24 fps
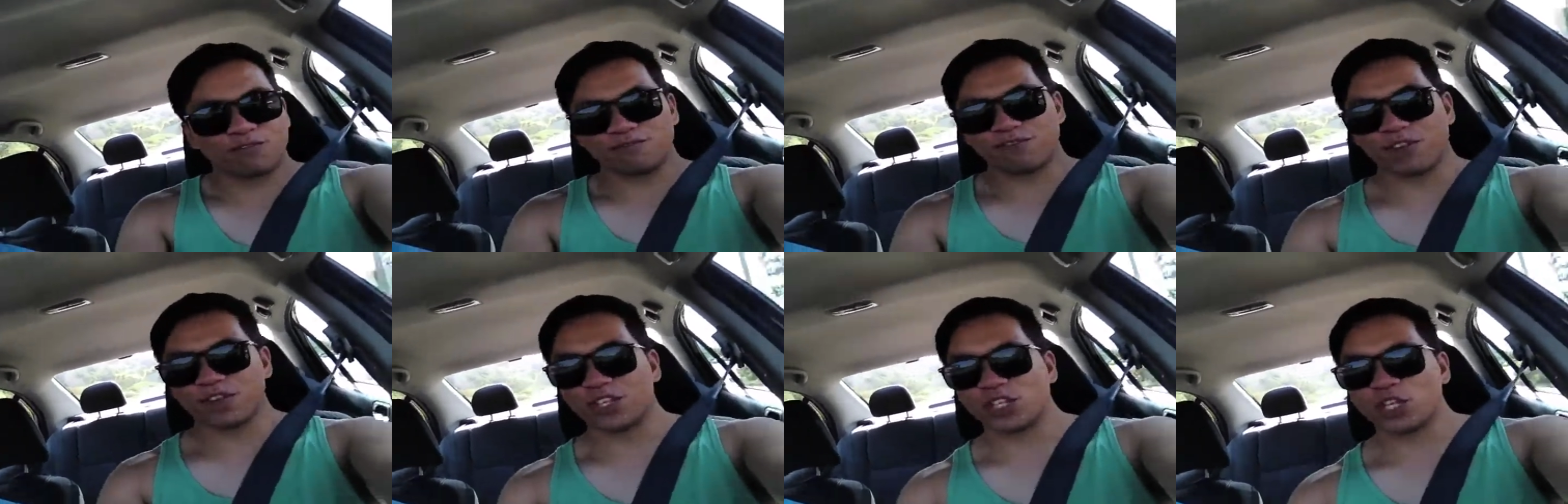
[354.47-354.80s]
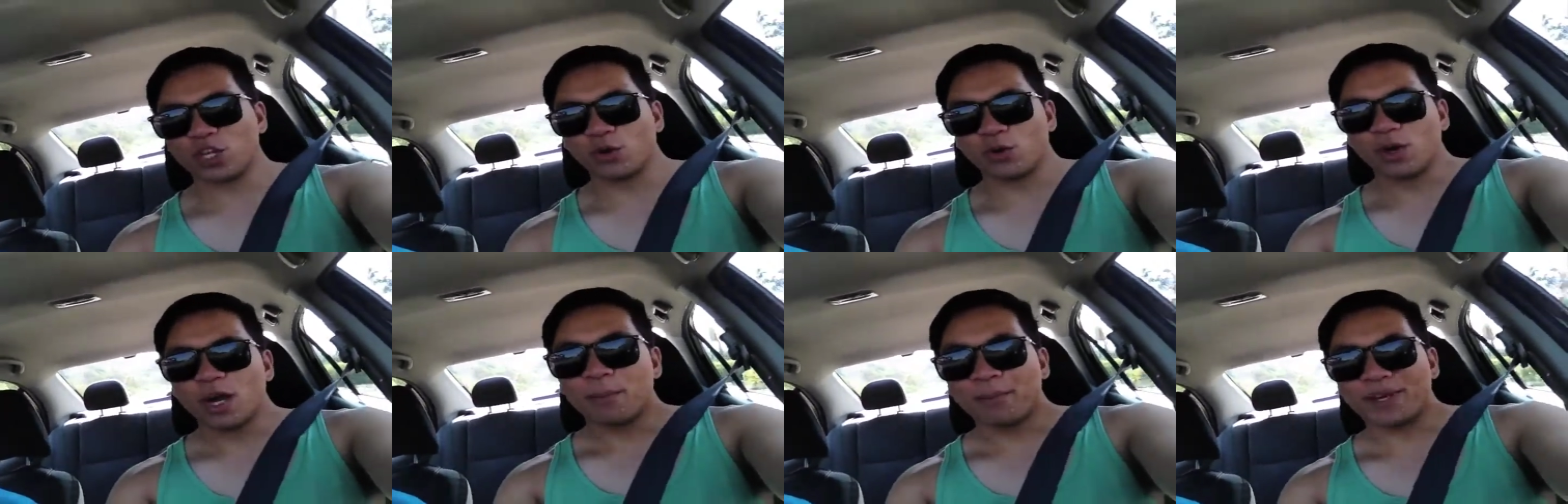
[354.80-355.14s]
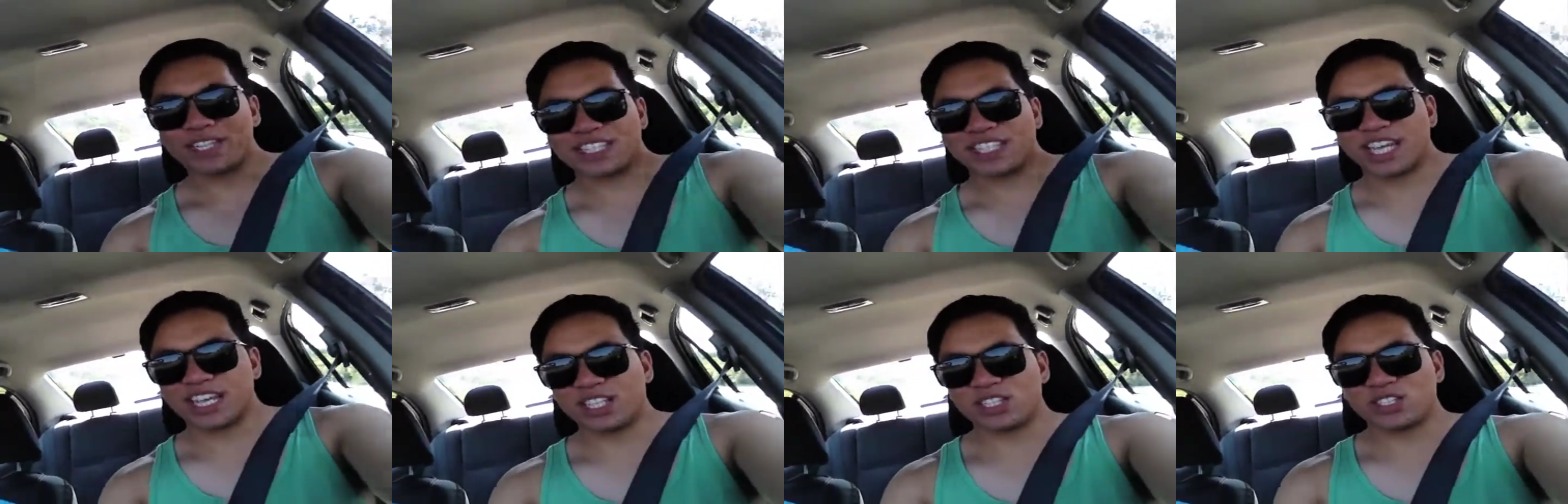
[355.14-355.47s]
for you but
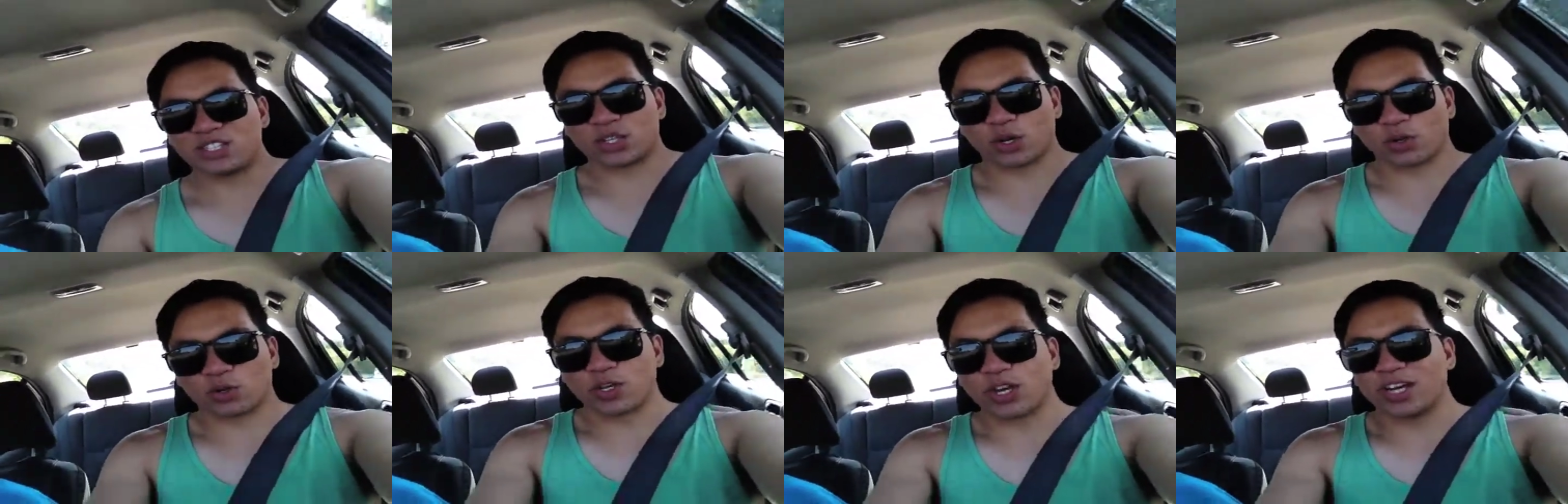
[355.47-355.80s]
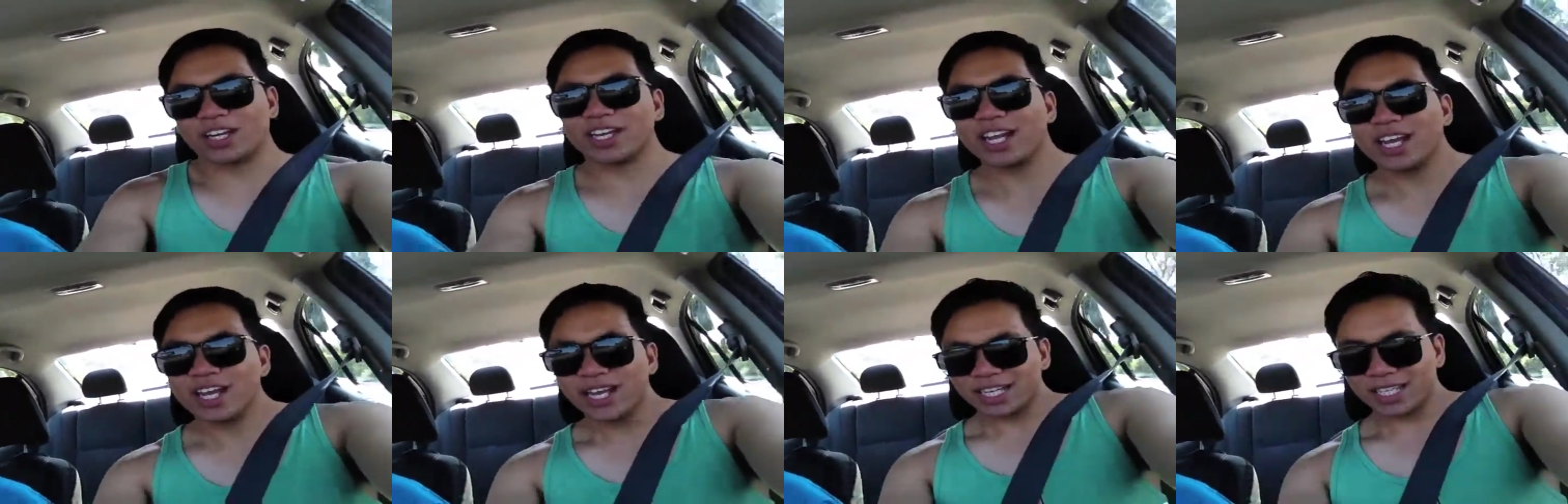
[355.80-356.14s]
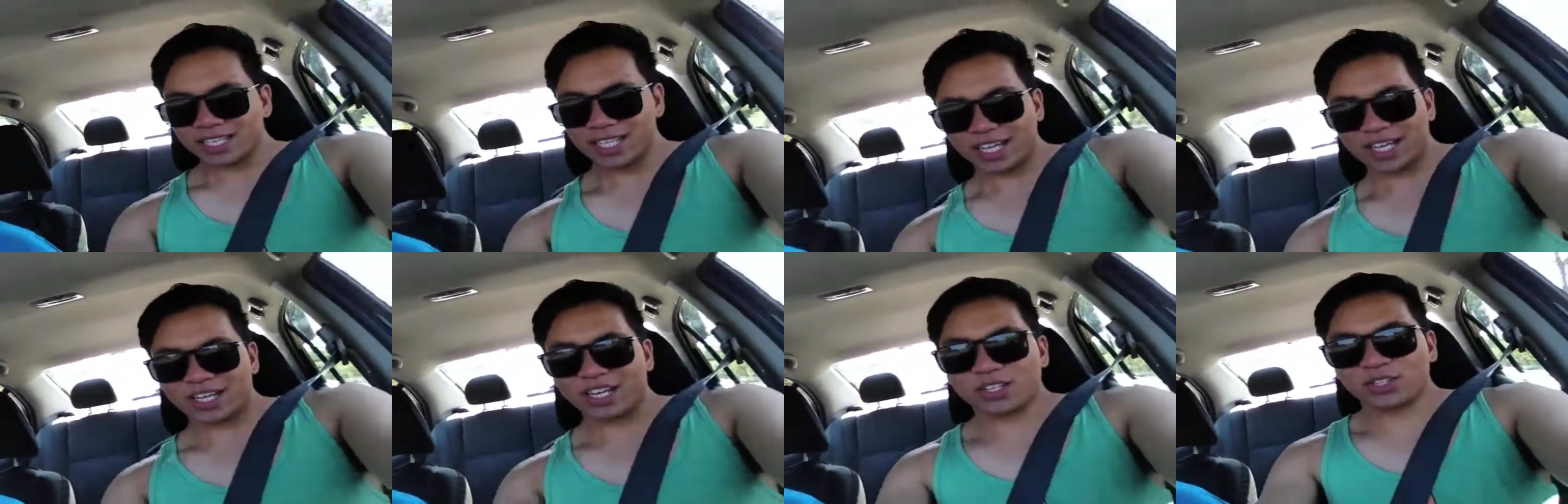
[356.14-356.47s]
tastes so good.
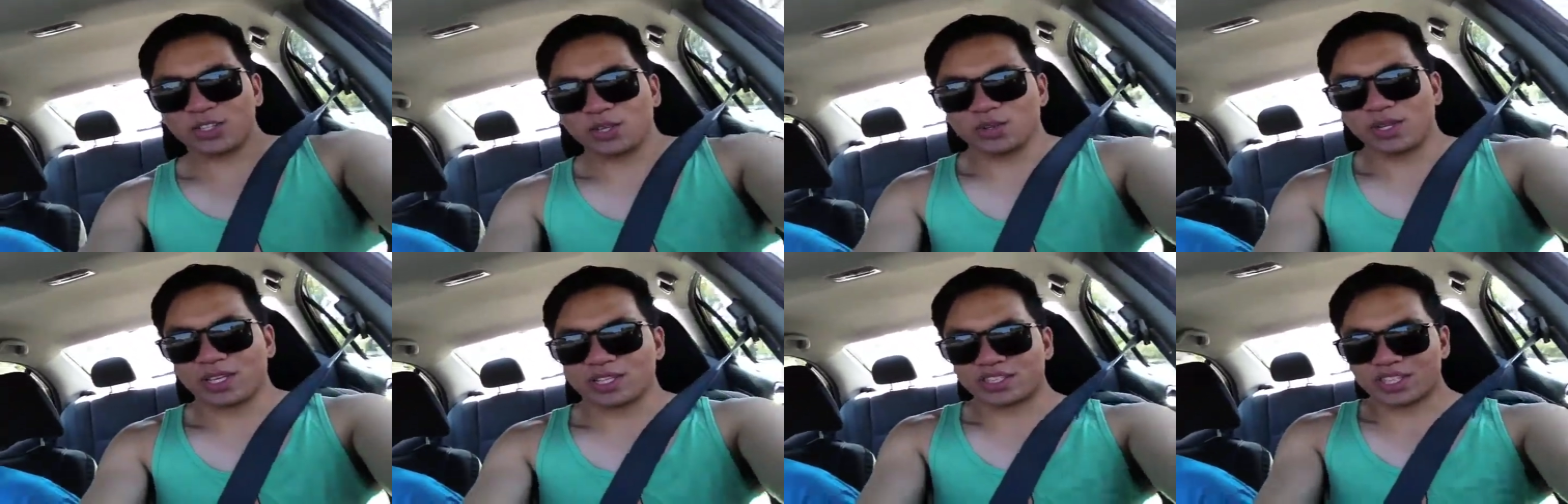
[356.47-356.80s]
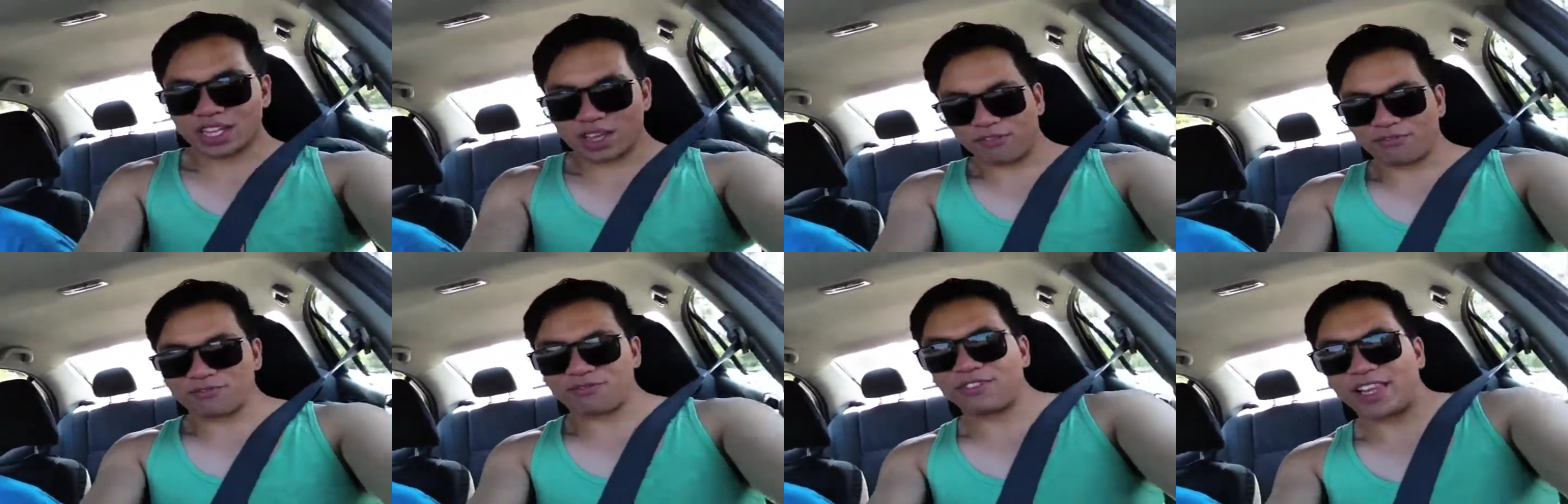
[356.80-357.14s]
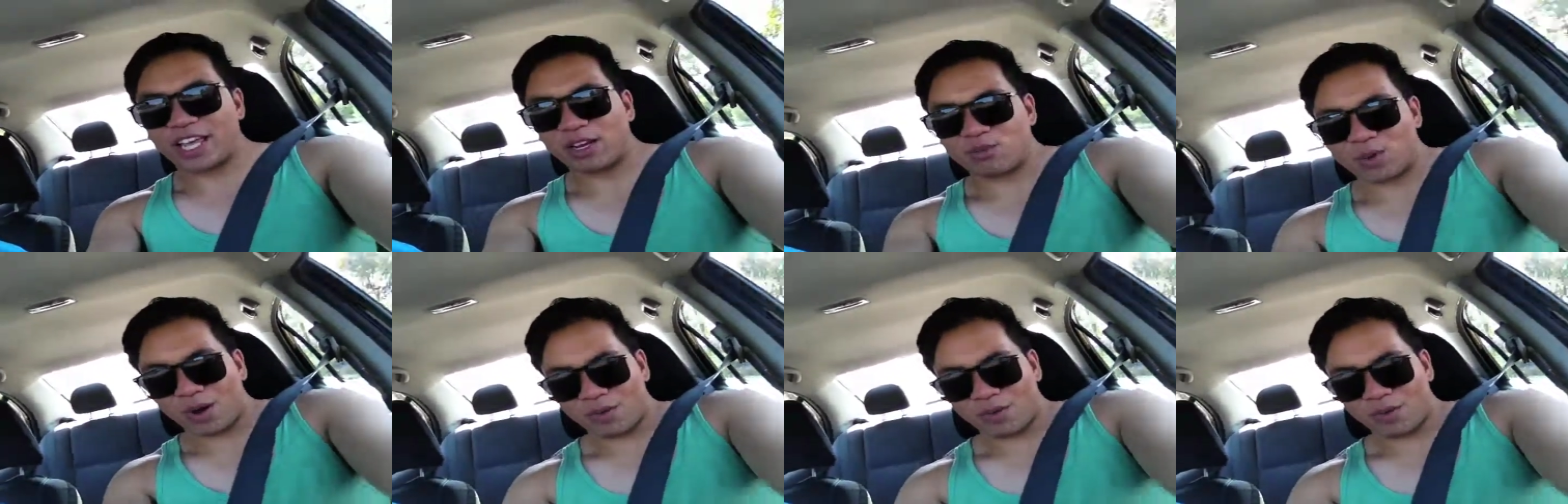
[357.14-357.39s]
Gonna do the stuff like we're